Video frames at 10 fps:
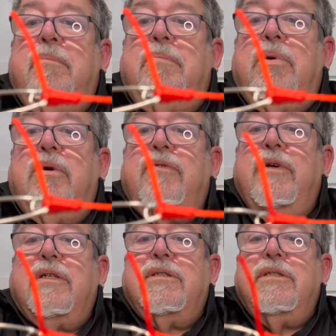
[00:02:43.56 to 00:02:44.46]

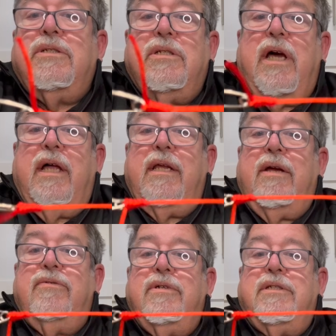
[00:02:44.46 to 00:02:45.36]
perfect cinch knot
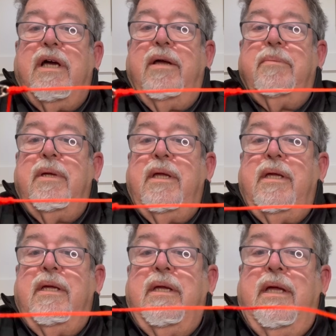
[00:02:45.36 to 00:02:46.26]
every time.
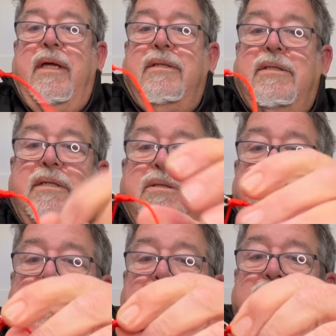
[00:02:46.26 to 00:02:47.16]
And see,
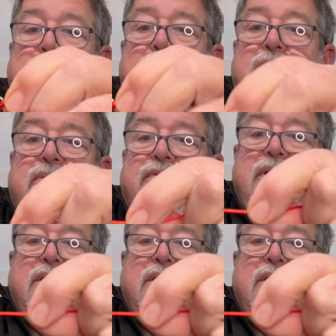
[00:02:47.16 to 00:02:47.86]
it's just beautifully